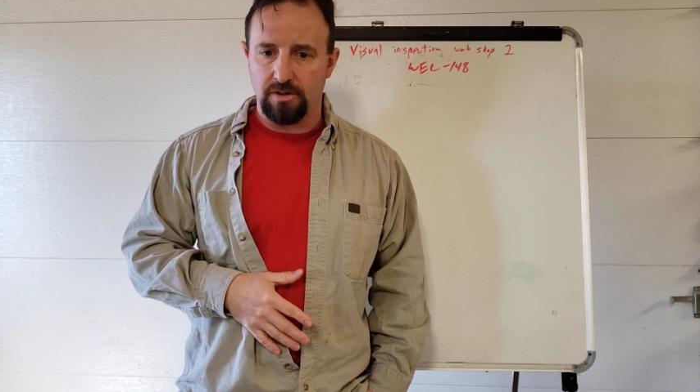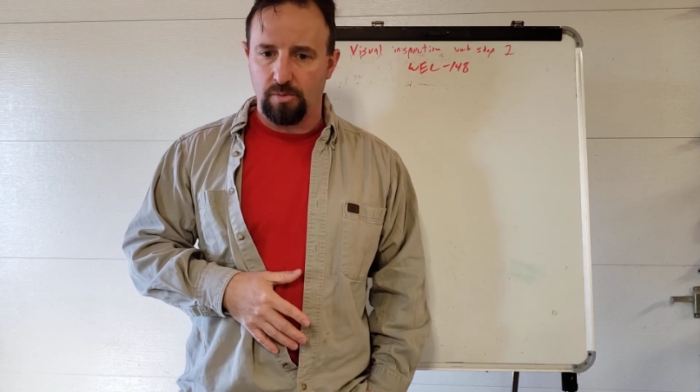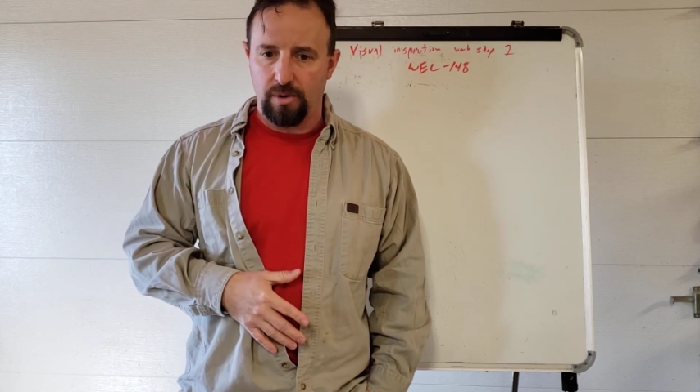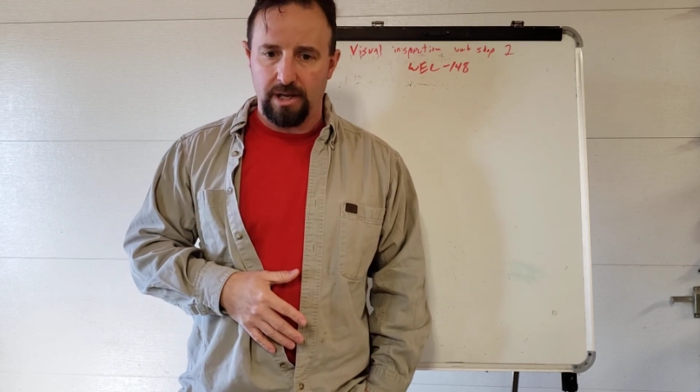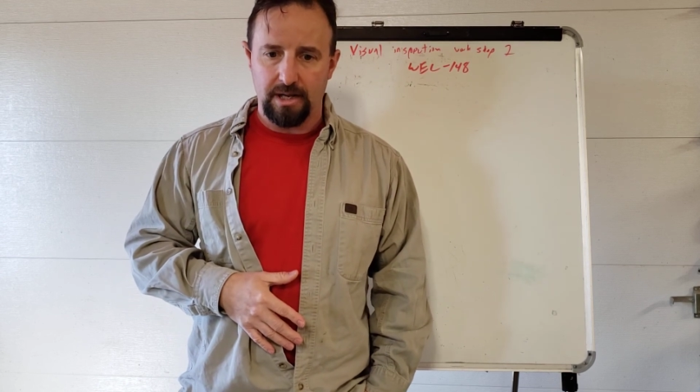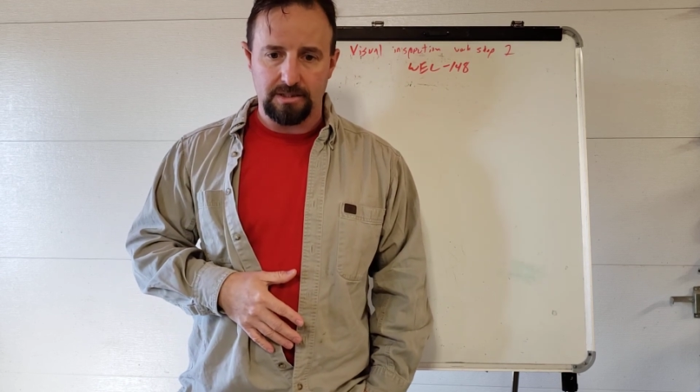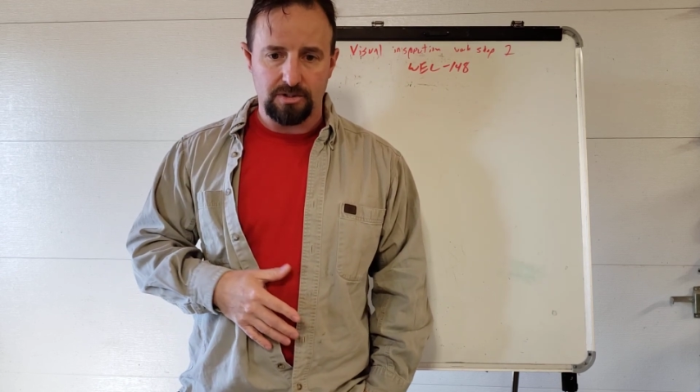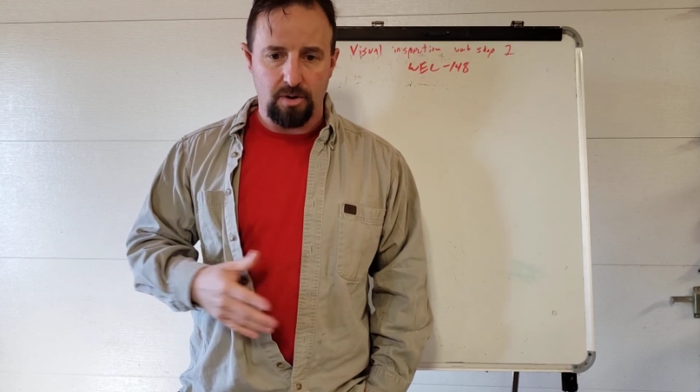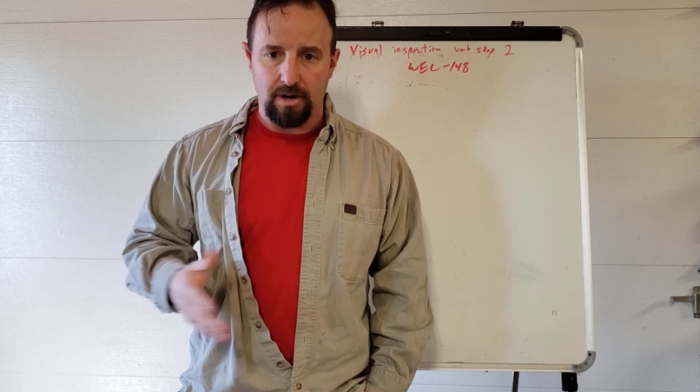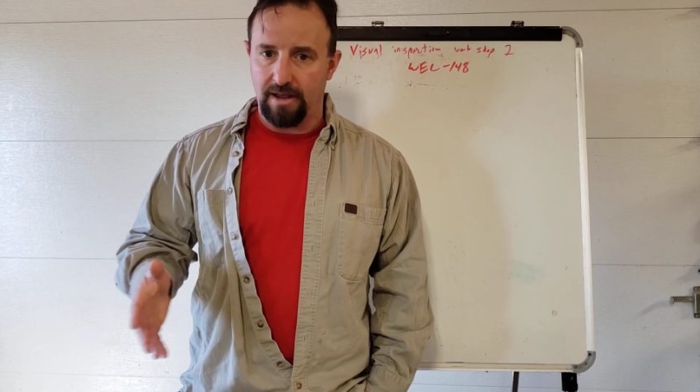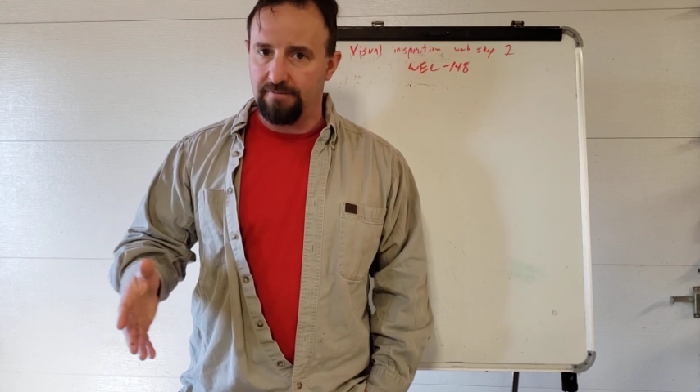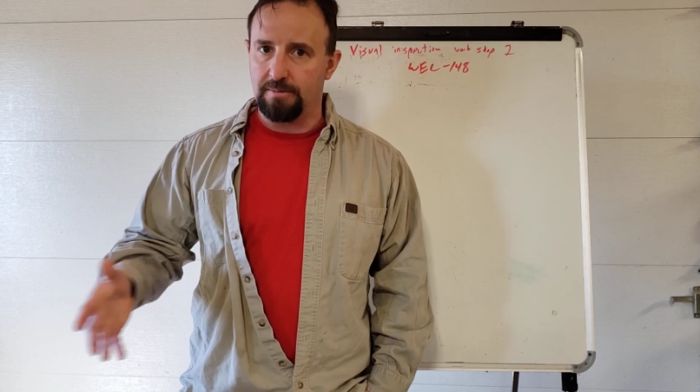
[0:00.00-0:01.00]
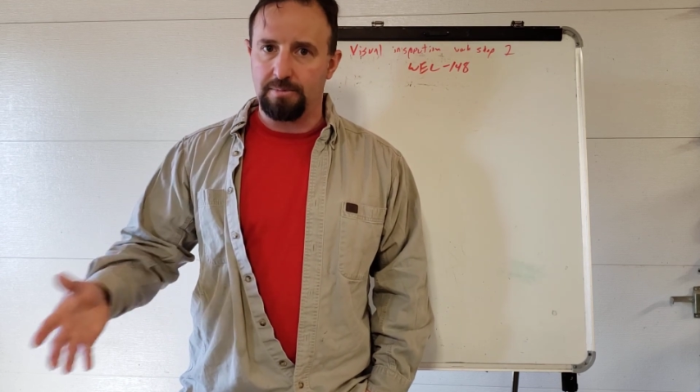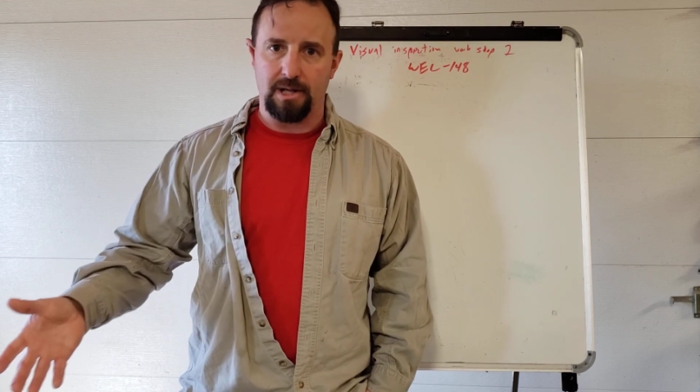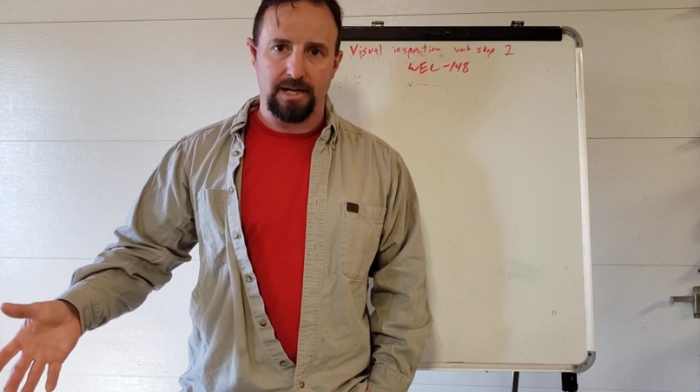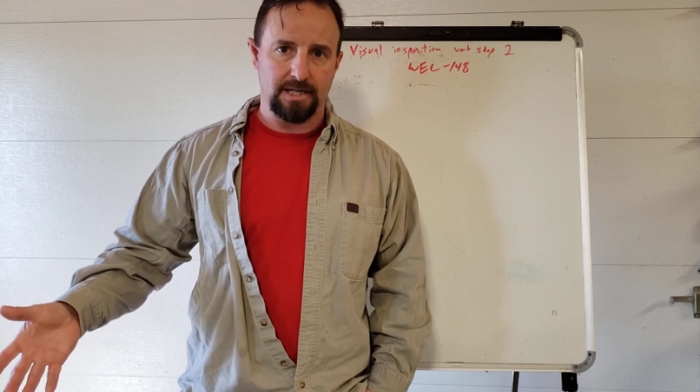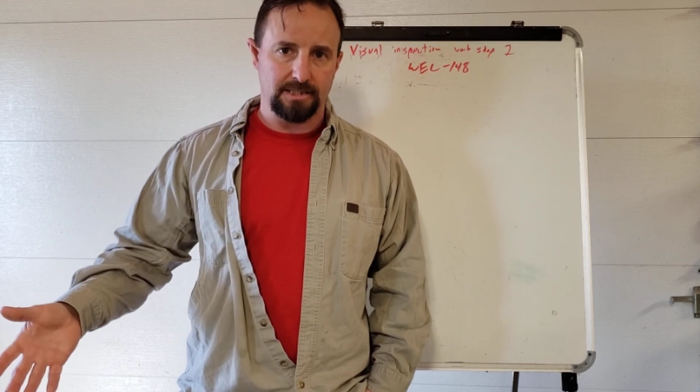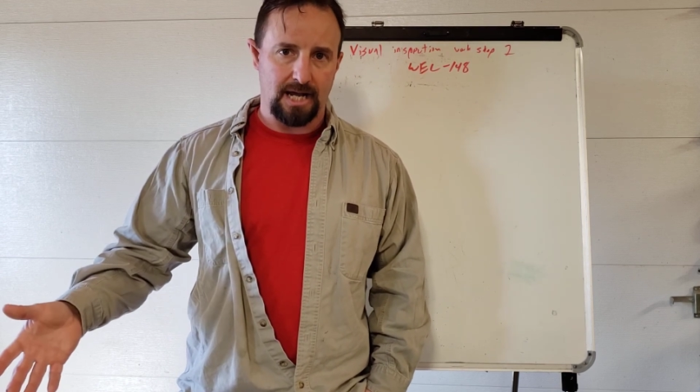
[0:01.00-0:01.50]
the week, so I'll give you
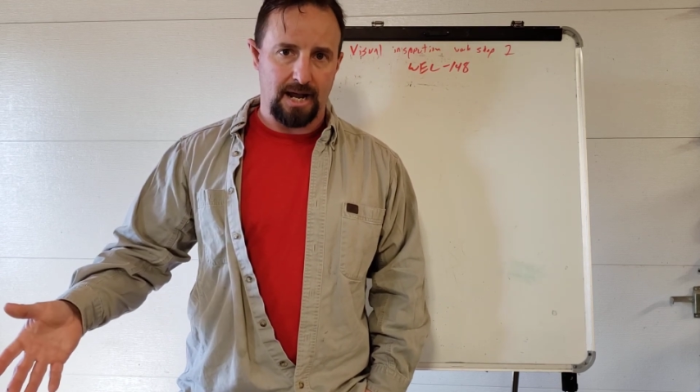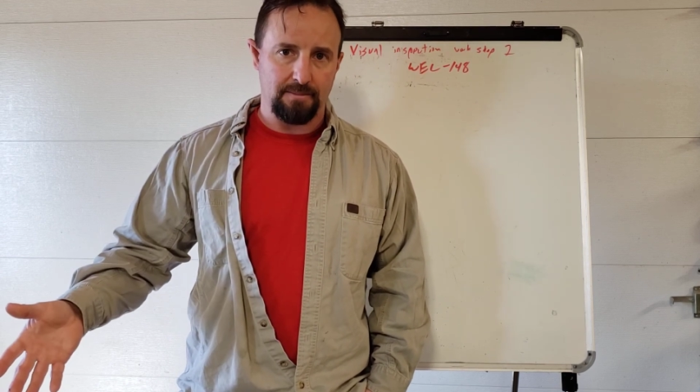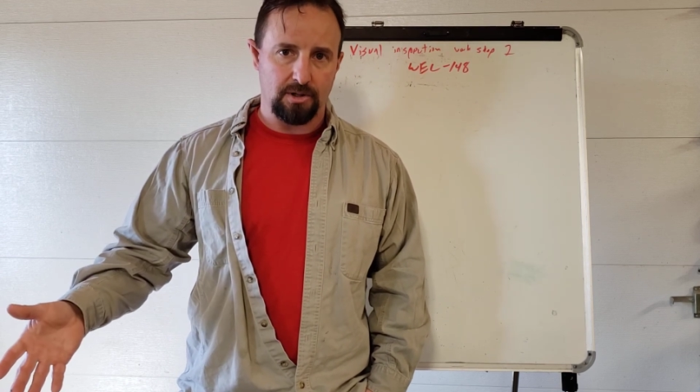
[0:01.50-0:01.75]
plenty of time